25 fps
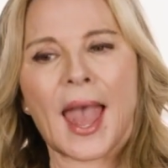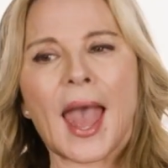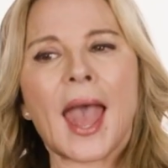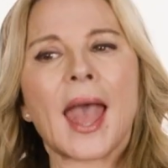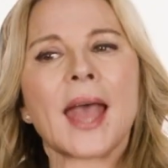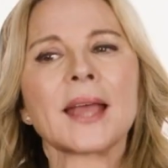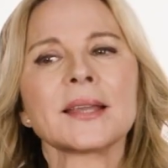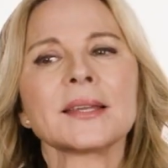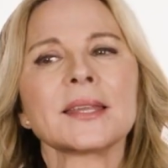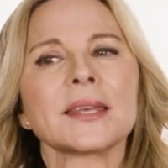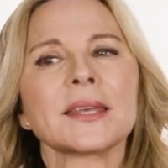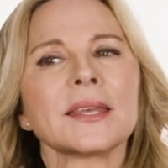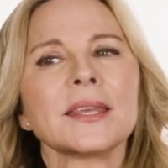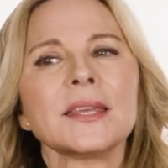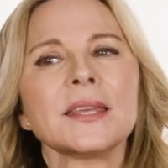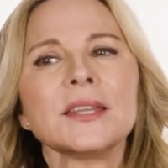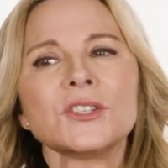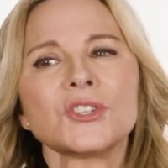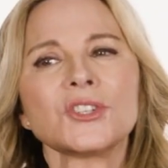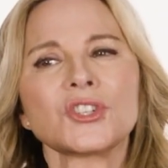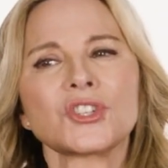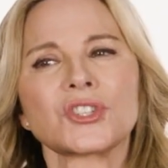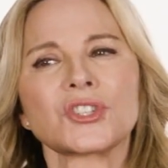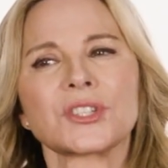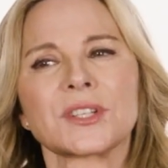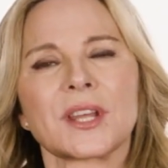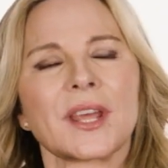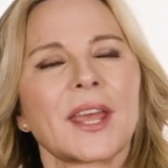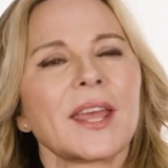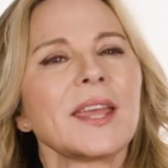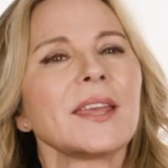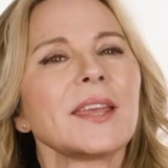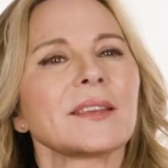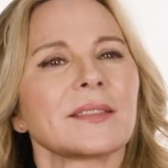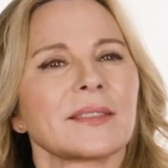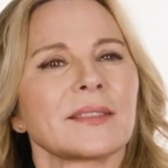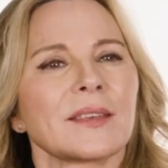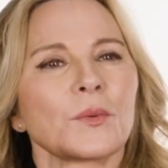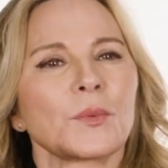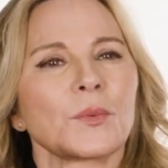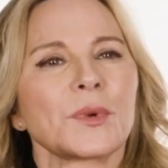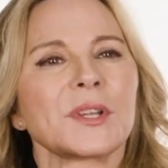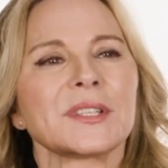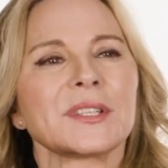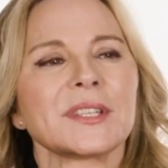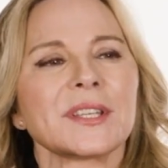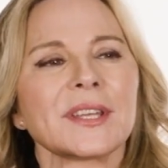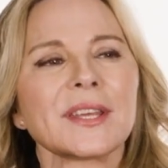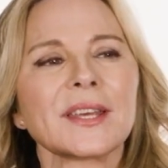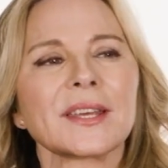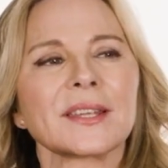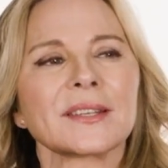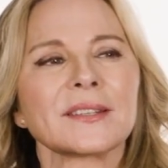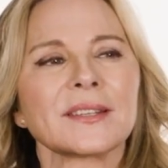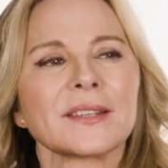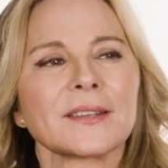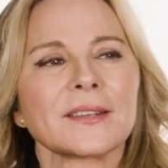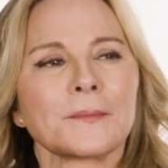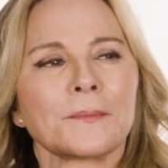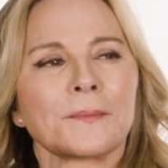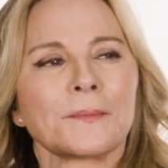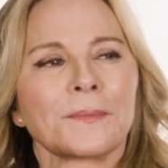And each take that we did,